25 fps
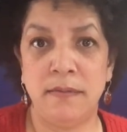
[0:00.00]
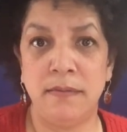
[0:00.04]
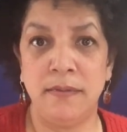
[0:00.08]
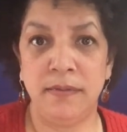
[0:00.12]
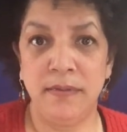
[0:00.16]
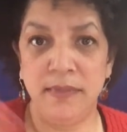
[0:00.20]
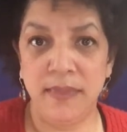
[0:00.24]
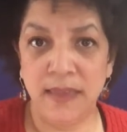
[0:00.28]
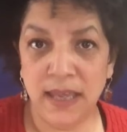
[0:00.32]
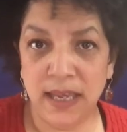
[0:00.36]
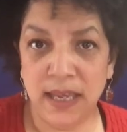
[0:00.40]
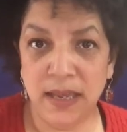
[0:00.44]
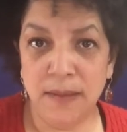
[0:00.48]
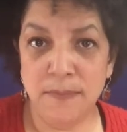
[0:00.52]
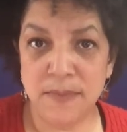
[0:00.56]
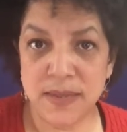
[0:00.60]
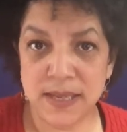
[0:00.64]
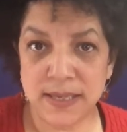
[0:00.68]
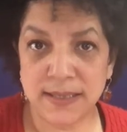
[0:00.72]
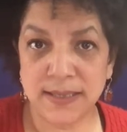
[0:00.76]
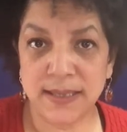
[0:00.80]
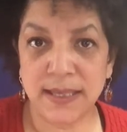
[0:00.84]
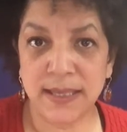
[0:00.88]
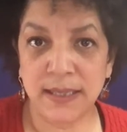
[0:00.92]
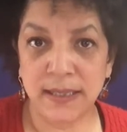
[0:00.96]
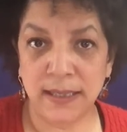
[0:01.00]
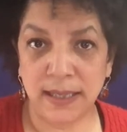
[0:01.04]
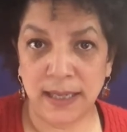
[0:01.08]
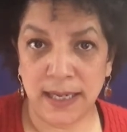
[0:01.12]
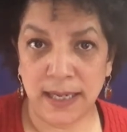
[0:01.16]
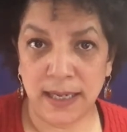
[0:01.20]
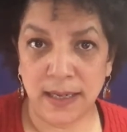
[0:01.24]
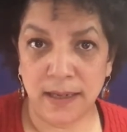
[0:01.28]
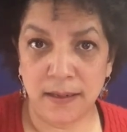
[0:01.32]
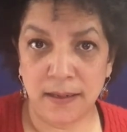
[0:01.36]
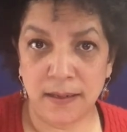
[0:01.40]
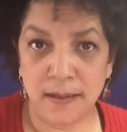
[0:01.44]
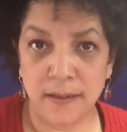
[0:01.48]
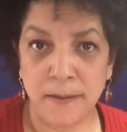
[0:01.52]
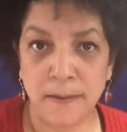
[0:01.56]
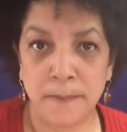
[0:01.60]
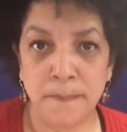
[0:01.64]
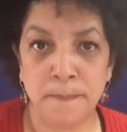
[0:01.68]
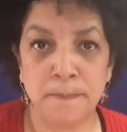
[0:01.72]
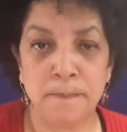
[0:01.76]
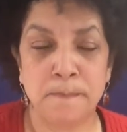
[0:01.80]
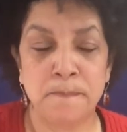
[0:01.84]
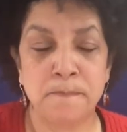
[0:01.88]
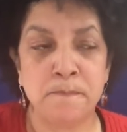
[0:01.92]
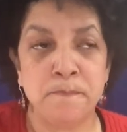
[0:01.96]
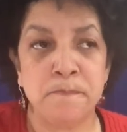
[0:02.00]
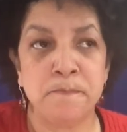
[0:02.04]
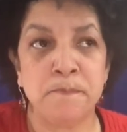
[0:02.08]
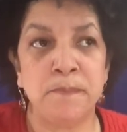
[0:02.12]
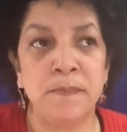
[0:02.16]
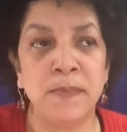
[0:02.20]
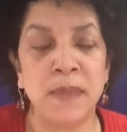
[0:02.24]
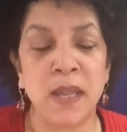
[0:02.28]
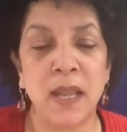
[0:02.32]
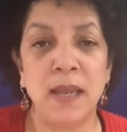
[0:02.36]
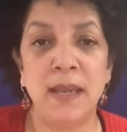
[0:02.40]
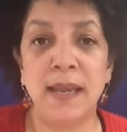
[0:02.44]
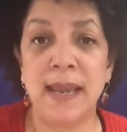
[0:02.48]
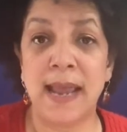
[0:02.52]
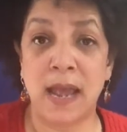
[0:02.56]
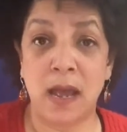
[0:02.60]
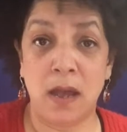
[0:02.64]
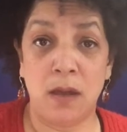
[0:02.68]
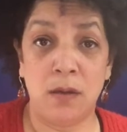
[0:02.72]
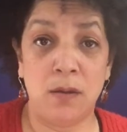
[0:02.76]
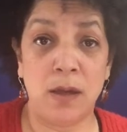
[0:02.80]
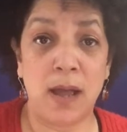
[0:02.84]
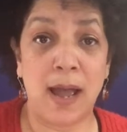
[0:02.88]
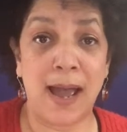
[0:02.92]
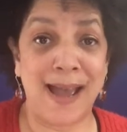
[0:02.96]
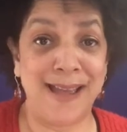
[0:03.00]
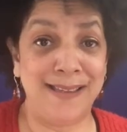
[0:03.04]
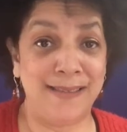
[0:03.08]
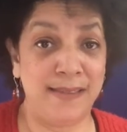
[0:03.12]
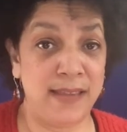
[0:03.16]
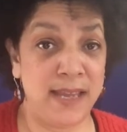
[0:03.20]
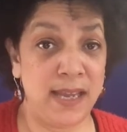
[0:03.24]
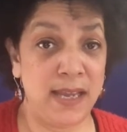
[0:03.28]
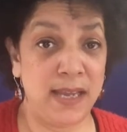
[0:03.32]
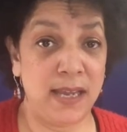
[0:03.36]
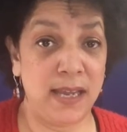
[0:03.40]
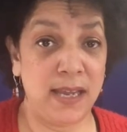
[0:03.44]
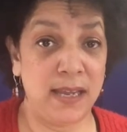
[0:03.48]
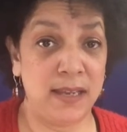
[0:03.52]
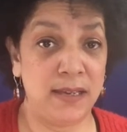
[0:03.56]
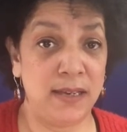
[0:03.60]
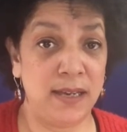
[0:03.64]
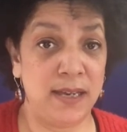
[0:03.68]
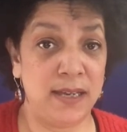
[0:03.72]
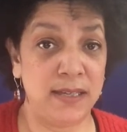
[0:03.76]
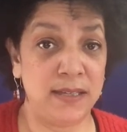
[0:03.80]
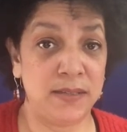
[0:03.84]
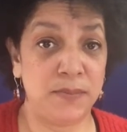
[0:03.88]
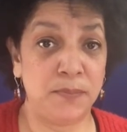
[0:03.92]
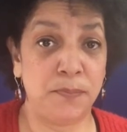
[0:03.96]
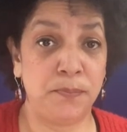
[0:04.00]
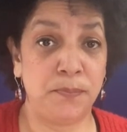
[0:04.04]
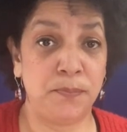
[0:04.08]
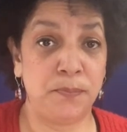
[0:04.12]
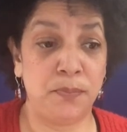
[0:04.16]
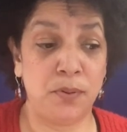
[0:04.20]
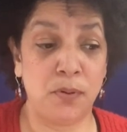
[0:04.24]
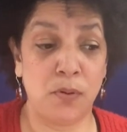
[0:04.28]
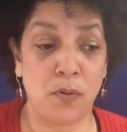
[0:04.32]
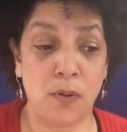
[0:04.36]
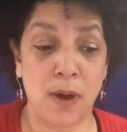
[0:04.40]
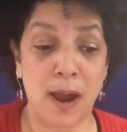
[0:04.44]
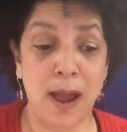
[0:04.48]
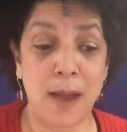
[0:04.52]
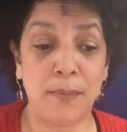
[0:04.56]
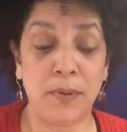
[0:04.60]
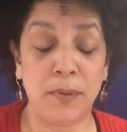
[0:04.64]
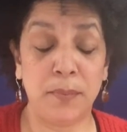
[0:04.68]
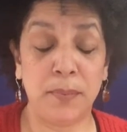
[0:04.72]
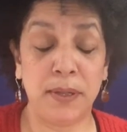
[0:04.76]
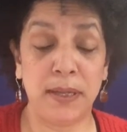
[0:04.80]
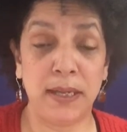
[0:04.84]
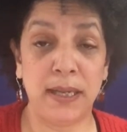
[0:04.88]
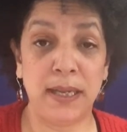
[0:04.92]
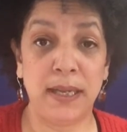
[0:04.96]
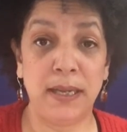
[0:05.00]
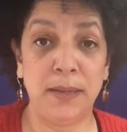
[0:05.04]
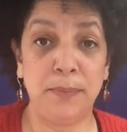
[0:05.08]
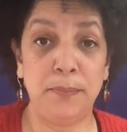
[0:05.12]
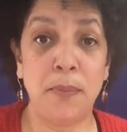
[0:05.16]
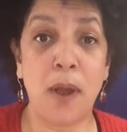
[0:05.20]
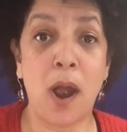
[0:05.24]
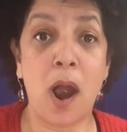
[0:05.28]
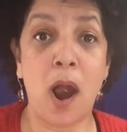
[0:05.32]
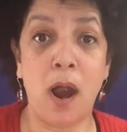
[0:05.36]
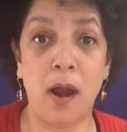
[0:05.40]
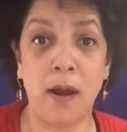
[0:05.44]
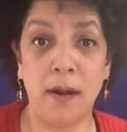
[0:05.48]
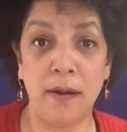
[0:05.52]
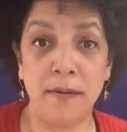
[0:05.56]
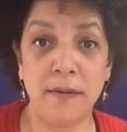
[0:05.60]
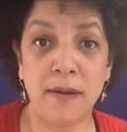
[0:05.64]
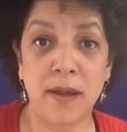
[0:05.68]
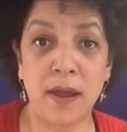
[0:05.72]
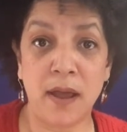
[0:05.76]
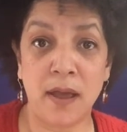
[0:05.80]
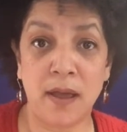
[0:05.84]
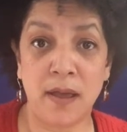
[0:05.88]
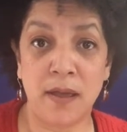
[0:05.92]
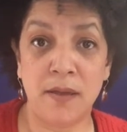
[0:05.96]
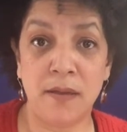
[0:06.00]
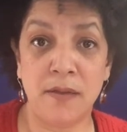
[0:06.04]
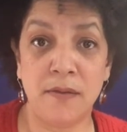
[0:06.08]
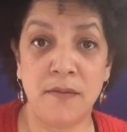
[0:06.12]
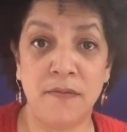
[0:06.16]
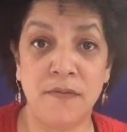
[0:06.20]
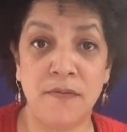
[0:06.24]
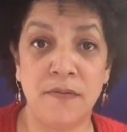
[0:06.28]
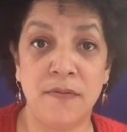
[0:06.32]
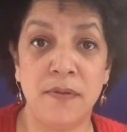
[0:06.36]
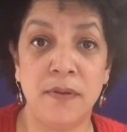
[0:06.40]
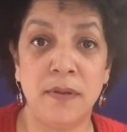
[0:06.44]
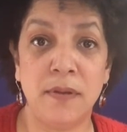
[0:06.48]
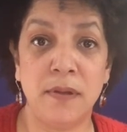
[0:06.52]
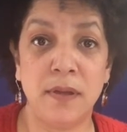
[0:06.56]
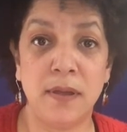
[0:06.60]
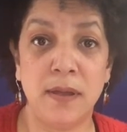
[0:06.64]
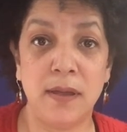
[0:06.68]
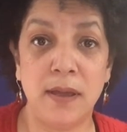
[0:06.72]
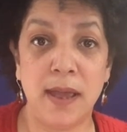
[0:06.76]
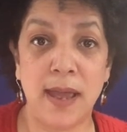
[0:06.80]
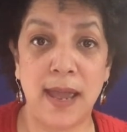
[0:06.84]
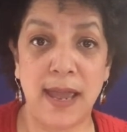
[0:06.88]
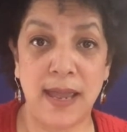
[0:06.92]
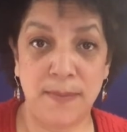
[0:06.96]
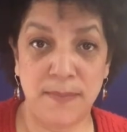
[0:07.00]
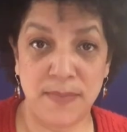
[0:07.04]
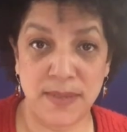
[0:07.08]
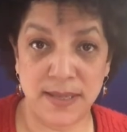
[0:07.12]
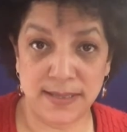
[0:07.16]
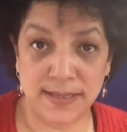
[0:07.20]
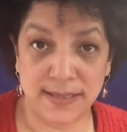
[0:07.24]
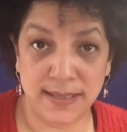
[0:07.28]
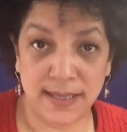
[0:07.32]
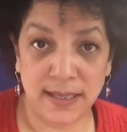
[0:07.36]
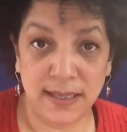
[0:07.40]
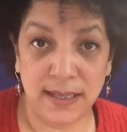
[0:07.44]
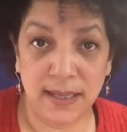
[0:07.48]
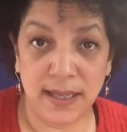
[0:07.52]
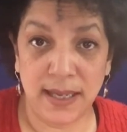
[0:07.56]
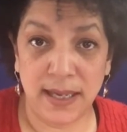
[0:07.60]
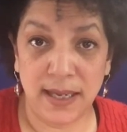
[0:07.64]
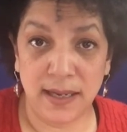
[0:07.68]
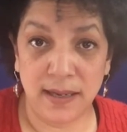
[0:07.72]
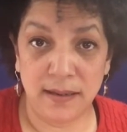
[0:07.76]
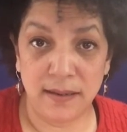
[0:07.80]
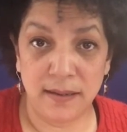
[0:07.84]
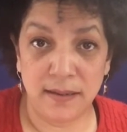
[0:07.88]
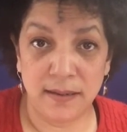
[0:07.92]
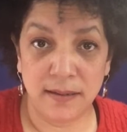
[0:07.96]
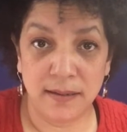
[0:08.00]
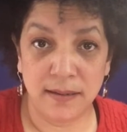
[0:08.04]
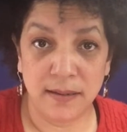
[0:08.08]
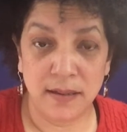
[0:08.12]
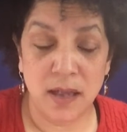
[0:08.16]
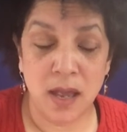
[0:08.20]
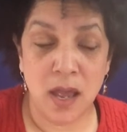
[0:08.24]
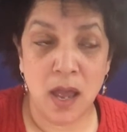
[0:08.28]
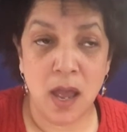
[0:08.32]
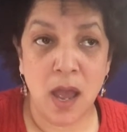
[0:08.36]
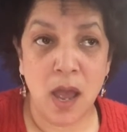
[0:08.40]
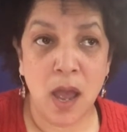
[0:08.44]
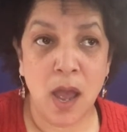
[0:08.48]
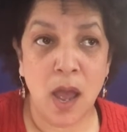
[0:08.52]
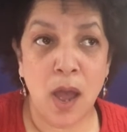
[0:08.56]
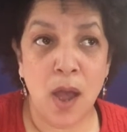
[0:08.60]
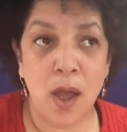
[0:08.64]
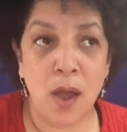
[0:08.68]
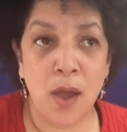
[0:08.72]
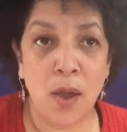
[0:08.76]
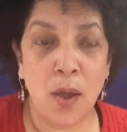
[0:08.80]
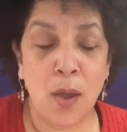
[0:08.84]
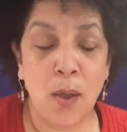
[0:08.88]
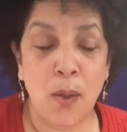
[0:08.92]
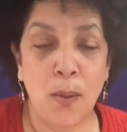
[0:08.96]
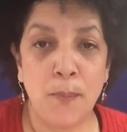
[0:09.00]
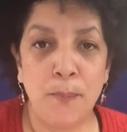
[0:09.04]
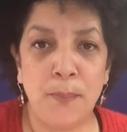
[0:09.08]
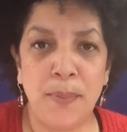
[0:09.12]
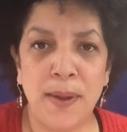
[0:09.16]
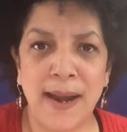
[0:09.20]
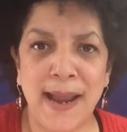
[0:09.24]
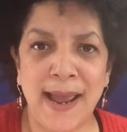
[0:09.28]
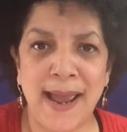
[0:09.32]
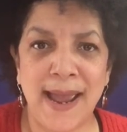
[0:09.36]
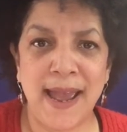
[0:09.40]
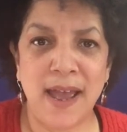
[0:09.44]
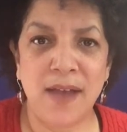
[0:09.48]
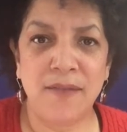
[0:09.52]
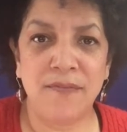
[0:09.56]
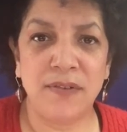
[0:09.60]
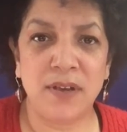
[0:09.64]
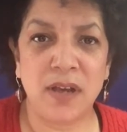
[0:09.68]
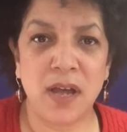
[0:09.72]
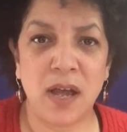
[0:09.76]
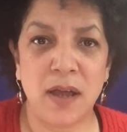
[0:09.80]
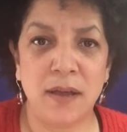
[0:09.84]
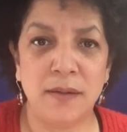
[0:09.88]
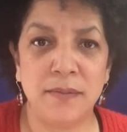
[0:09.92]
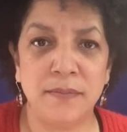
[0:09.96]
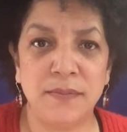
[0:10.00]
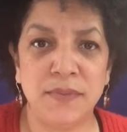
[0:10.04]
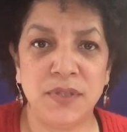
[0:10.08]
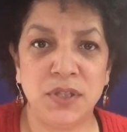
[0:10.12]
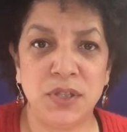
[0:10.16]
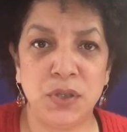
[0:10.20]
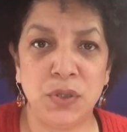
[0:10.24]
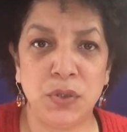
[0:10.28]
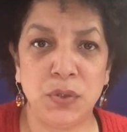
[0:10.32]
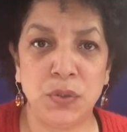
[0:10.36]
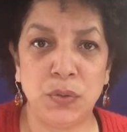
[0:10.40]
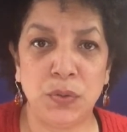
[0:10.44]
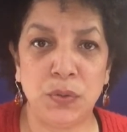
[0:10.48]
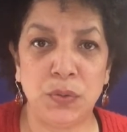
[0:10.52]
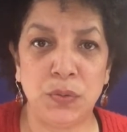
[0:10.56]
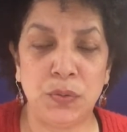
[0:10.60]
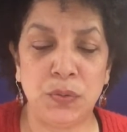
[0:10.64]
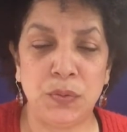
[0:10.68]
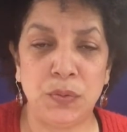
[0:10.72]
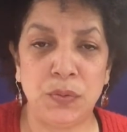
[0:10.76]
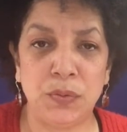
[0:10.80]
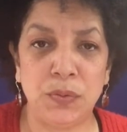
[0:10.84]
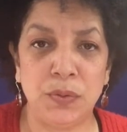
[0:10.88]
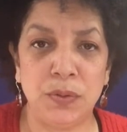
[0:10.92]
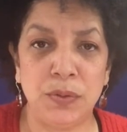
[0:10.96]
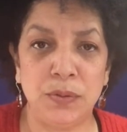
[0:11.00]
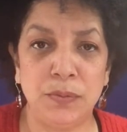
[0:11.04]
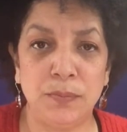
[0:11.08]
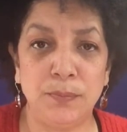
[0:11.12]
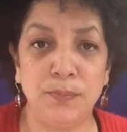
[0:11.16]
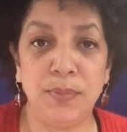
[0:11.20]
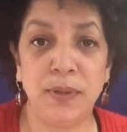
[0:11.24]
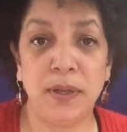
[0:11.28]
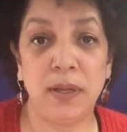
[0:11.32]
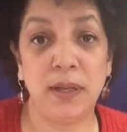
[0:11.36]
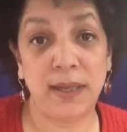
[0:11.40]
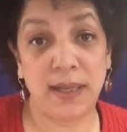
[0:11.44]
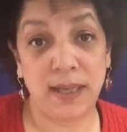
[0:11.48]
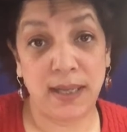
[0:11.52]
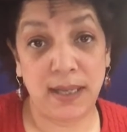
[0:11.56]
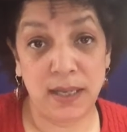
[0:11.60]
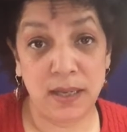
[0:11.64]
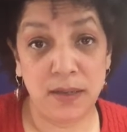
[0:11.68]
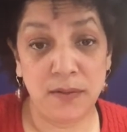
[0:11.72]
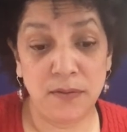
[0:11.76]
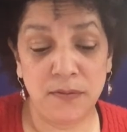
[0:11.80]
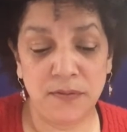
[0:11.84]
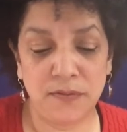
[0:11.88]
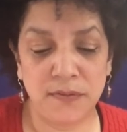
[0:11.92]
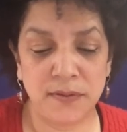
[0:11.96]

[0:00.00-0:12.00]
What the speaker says: the missing link. Now, I think it is probably part of a missing link, but I have come to believe